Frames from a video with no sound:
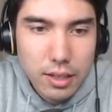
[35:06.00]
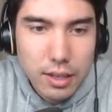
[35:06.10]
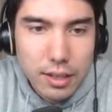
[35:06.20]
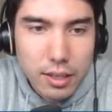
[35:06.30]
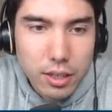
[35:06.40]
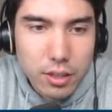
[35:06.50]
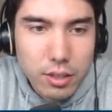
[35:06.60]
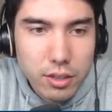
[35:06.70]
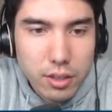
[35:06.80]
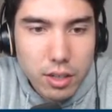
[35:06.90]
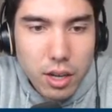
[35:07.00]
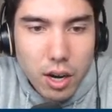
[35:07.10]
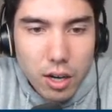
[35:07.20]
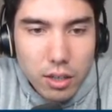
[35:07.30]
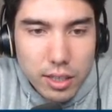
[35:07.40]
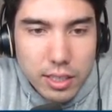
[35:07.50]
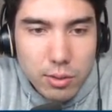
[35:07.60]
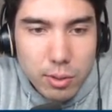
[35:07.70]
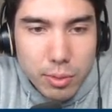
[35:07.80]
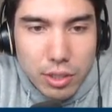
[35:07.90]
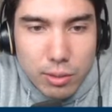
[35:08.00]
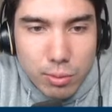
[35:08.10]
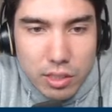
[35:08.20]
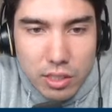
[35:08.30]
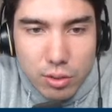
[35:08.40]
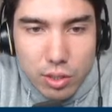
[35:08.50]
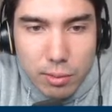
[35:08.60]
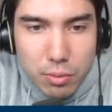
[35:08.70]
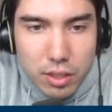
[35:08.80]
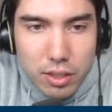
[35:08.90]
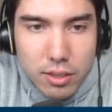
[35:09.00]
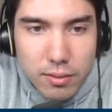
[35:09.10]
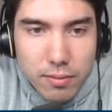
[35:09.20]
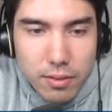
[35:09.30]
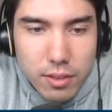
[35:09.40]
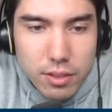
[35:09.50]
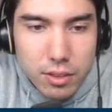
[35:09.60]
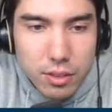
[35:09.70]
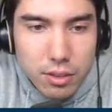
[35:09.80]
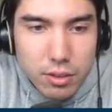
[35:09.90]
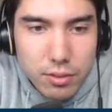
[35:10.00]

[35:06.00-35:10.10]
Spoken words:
I don't know. Our light square bishop wants to do something. So